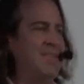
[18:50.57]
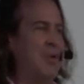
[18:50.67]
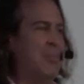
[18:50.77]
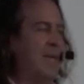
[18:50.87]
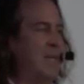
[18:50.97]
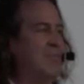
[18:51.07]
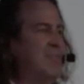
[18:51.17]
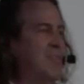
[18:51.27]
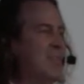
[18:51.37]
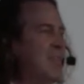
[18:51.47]
They're
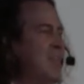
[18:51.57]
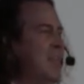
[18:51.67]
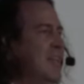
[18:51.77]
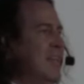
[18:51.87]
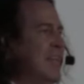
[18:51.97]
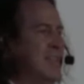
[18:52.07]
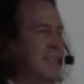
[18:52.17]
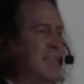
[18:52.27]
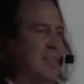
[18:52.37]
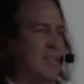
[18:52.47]
painful,
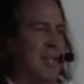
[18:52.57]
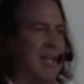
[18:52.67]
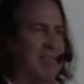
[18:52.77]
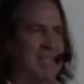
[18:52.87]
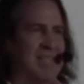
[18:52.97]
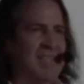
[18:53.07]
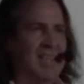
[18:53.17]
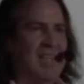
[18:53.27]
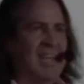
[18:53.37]
and they're heavy,